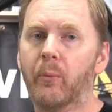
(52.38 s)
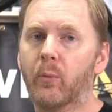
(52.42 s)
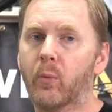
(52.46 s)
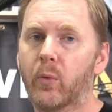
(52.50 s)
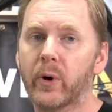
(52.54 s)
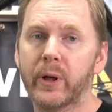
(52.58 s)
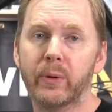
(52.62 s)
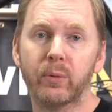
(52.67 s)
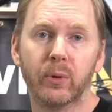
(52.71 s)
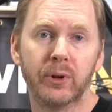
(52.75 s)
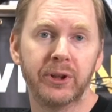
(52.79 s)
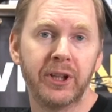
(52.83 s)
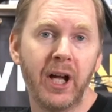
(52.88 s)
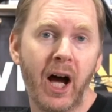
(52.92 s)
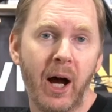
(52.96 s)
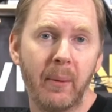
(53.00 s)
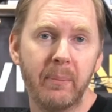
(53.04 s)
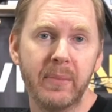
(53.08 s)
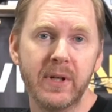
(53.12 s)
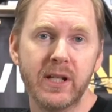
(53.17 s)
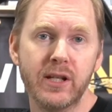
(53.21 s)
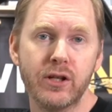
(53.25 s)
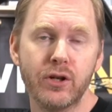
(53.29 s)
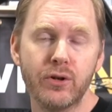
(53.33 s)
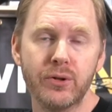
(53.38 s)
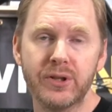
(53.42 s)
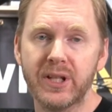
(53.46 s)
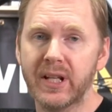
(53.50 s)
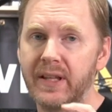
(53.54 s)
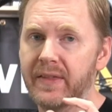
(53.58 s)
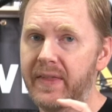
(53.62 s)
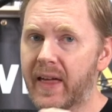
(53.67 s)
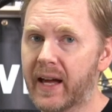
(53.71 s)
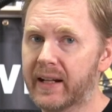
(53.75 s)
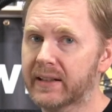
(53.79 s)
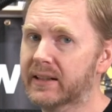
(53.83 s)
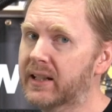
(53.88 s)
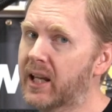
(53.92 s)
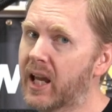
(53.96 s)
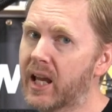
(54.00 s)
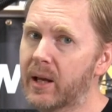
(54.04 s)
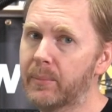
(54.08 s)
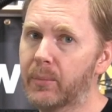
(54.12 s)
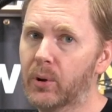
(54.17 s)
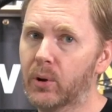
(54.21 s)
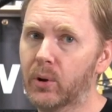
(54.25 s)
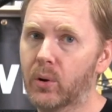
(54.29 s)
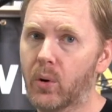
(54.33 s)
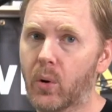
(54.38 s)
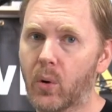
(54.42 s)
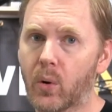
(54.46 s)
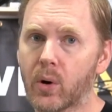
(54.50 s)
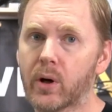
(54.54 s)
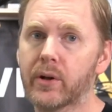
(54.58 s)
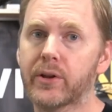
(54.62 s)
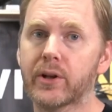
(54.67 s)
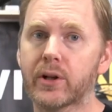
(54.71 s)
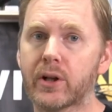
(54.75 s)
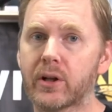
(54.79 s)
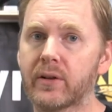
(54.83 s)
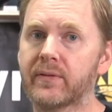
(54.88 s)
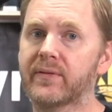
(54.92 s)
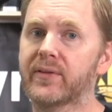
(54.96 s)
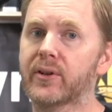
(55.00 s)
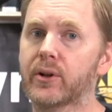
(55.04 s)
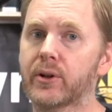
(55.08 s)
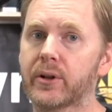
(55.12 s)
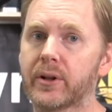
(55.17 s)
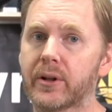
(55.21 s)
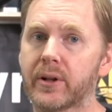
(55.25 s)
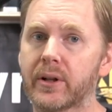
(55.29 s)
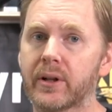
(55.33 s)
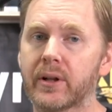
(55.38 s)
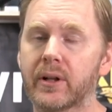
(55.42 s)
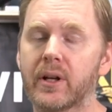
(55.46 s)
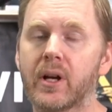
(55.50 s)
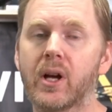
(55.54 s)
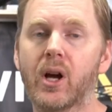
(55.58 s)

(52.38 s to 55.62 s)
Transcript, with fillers: we will not be using that cable or the converter.